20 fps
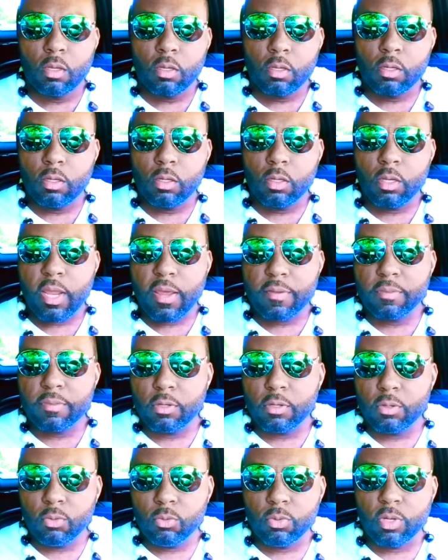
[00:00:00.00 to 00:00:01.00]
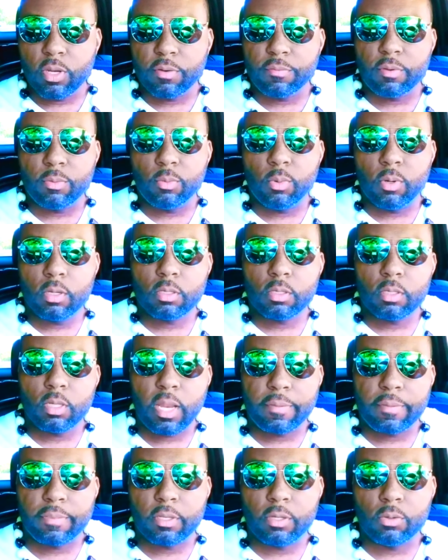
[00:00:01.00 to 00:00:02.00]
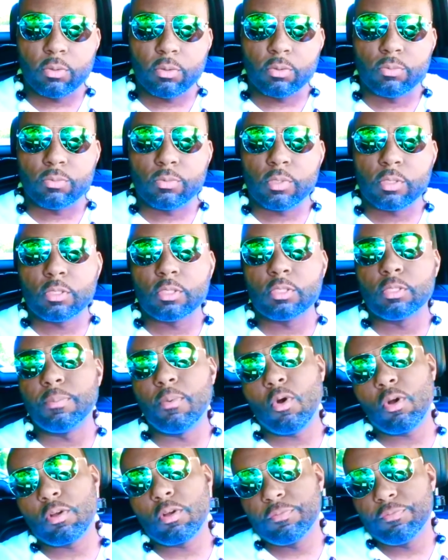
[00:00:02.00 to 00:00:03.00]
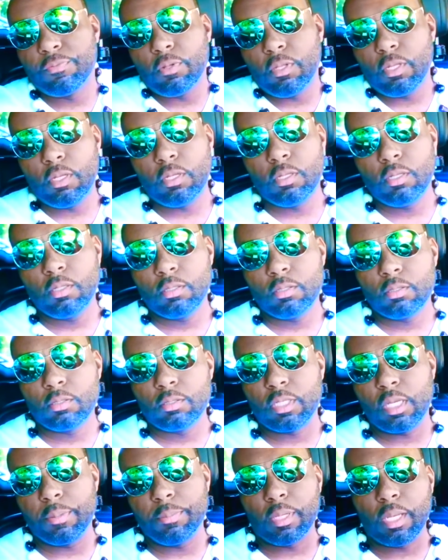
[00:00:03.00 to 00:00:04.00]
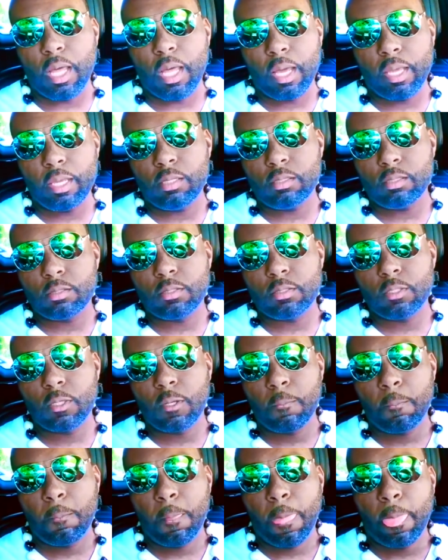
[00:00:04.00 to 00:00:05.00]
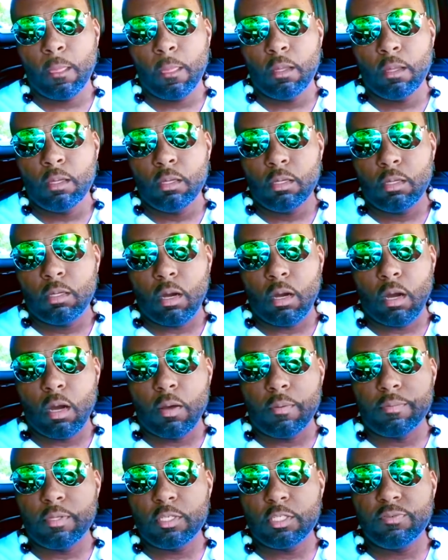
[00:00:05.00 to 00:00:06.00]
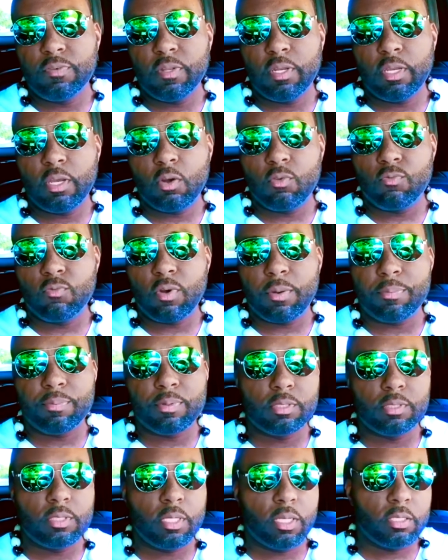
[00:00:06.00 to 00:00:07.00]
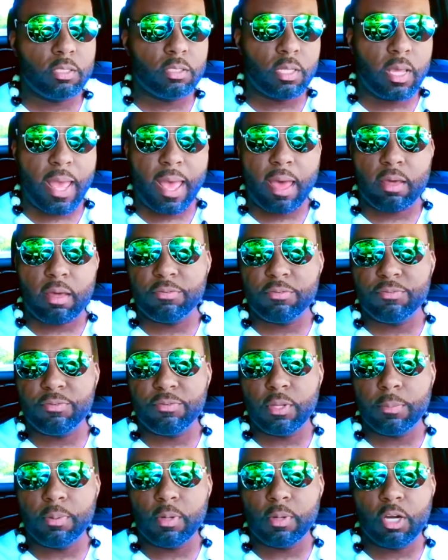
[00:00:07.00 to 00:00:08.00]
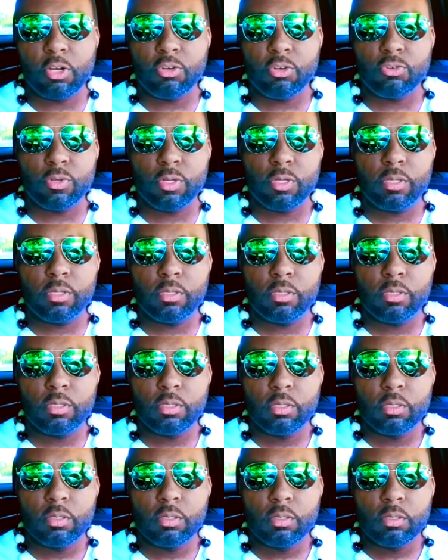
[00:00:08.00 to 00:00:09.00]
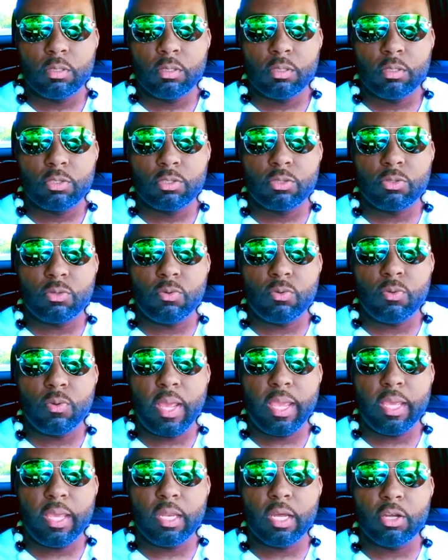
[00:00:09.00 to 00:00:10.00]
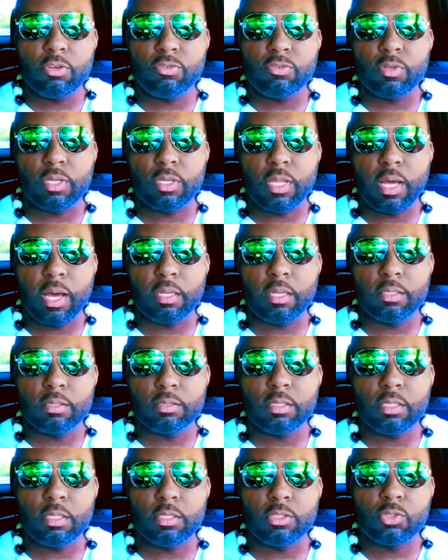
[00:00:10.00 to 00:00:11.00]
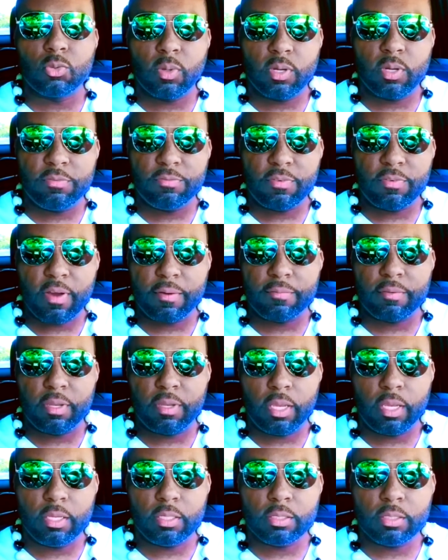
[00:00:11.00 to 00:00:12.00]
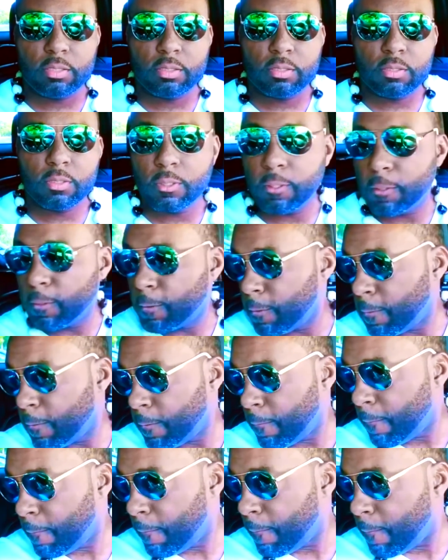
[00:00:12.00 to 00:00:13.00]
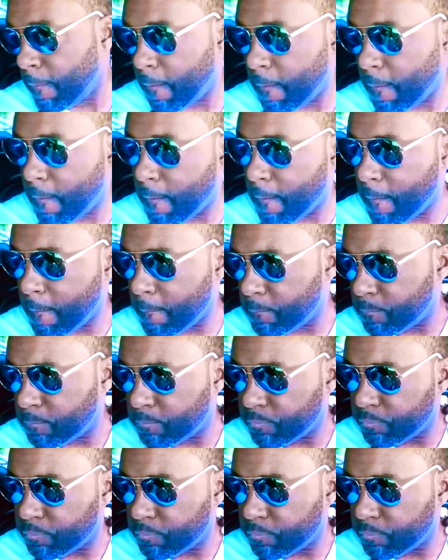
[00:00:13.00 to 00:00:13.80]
Good afternoon, everyone. Good afternoon. This is Mark Fuller, Team Alliance. This video represents the how to flip $100 to $800 in 25 days. And